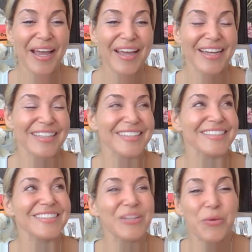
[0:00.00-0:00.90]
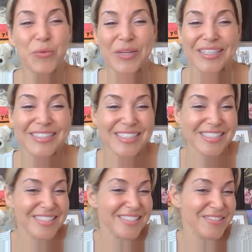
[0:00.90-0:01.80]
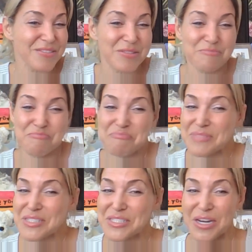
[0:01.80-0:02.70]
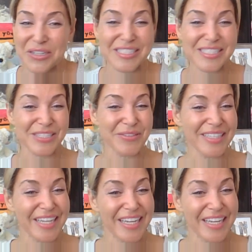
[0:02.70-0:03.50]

And we just started doing